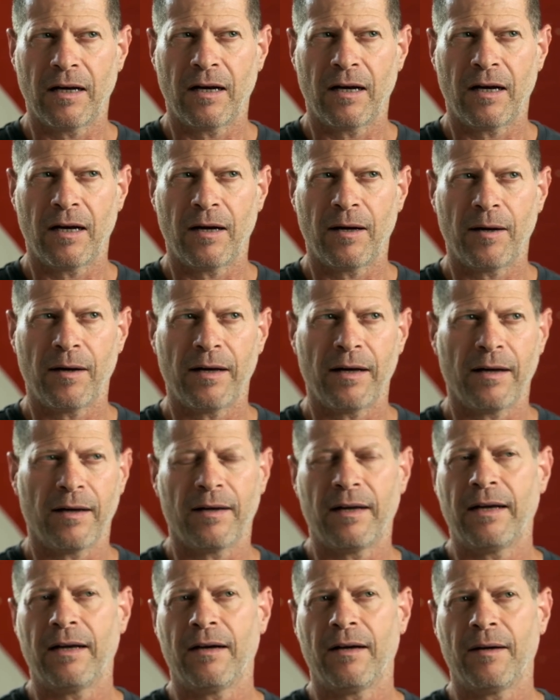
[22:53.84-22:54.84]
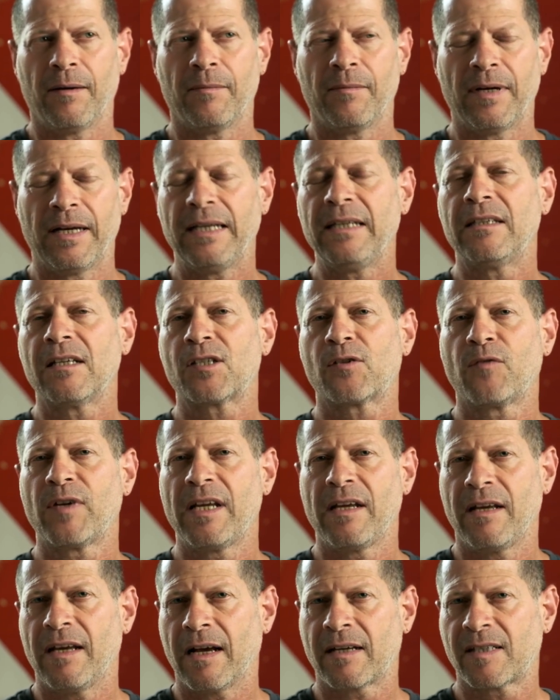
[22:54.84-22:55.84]
uh, um,
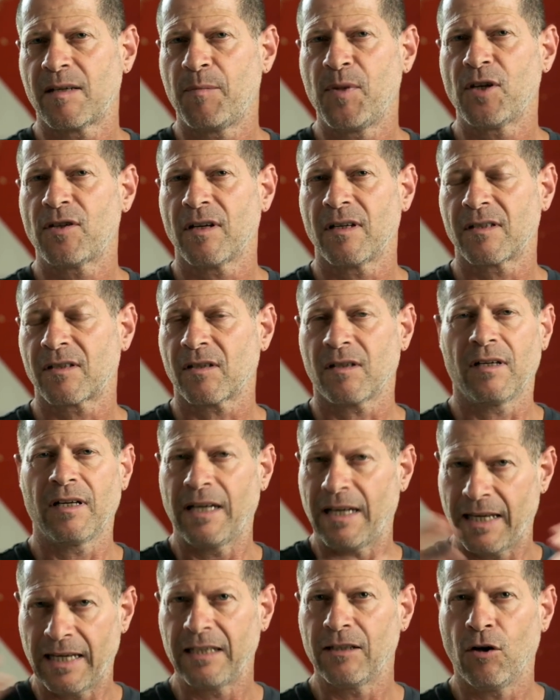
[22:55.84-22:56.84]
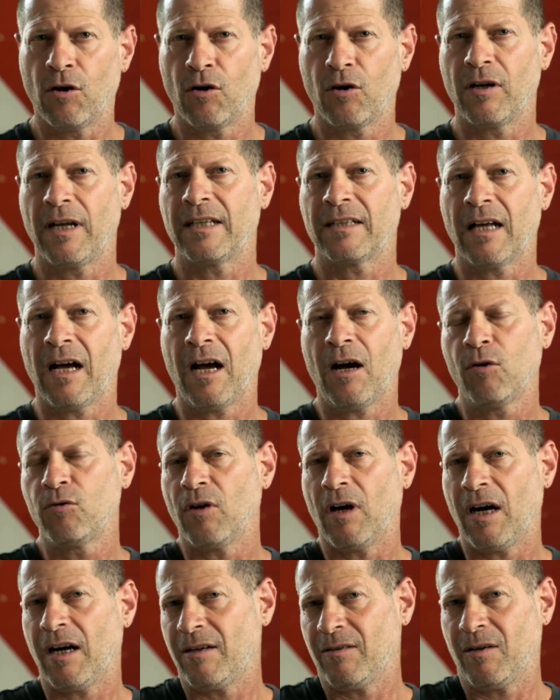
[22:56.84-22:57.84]
industry exhibitions in a whole, and how?
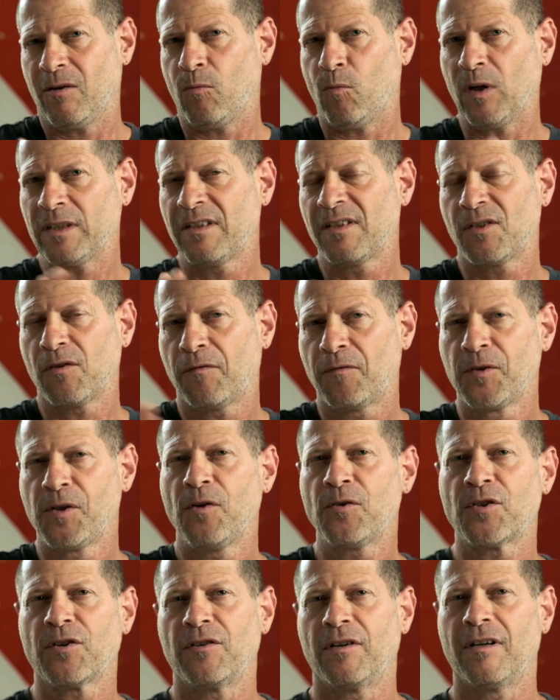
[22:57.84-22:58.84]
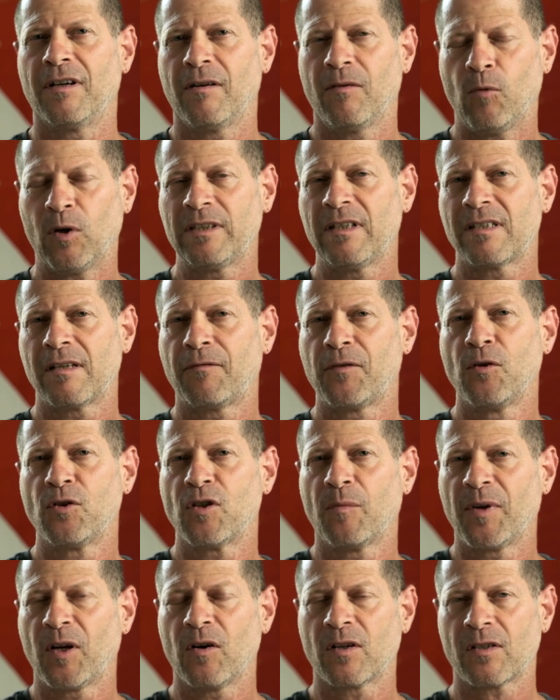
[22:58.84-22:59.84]
Uh, what is your future? What is the
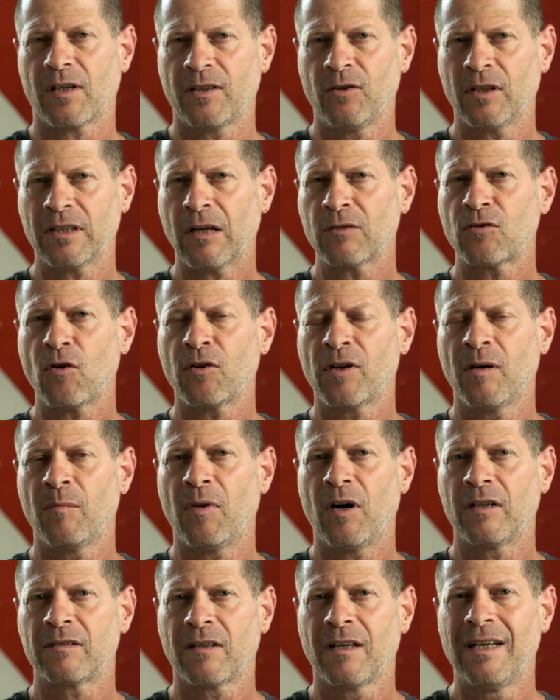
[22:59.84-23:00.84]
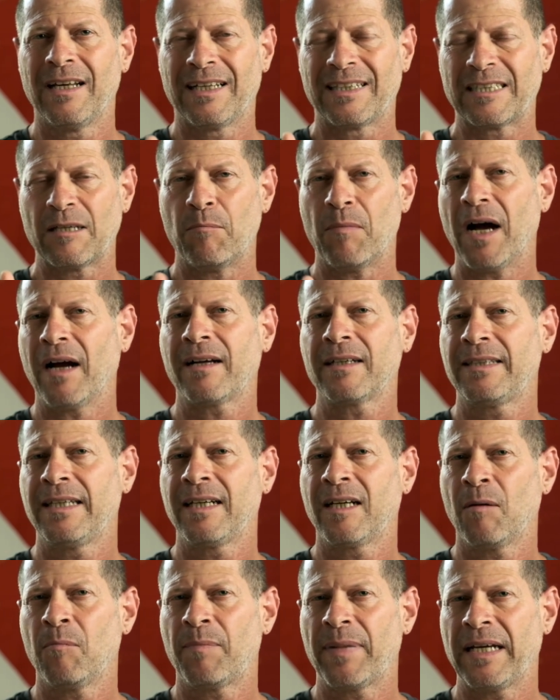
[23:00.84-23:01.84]
future? Because you're now talking about the
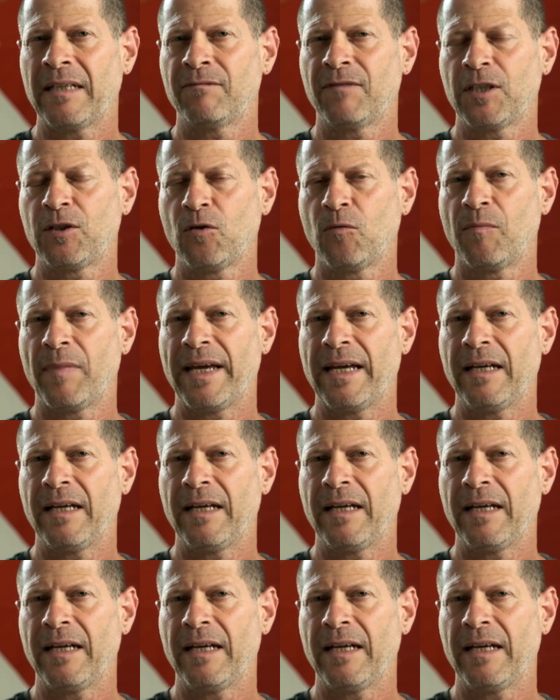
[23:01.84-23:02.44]
marketing campaign that you